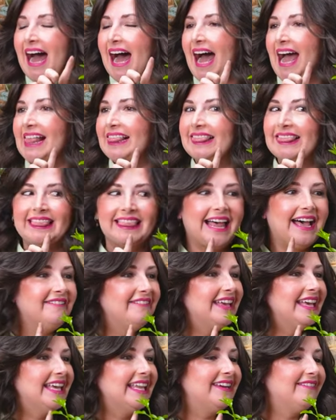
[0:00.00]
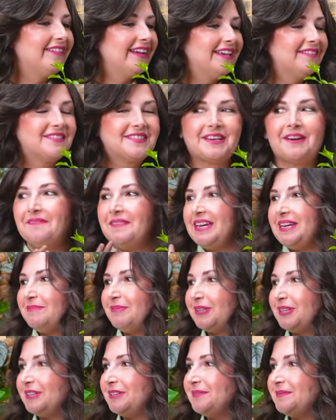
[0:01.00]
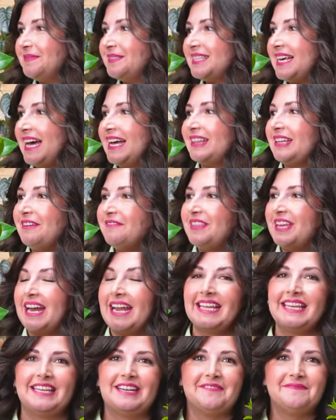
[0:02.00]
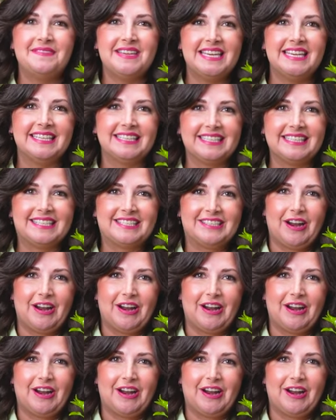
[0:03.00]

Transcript: I love it. We have so many blooms. I love that I can immediately